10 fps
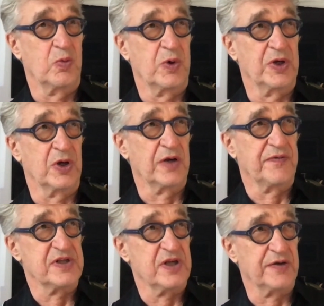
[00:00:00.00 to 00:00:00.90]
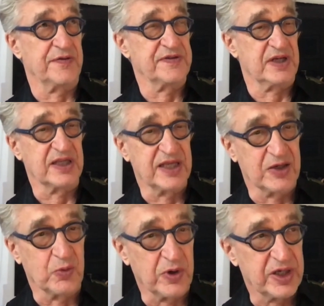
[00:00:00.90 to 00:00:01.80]
when all of us out of a sudden
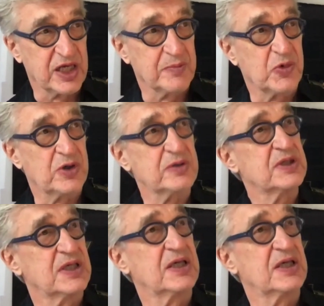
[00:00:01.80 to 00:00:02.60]
can't work anymore,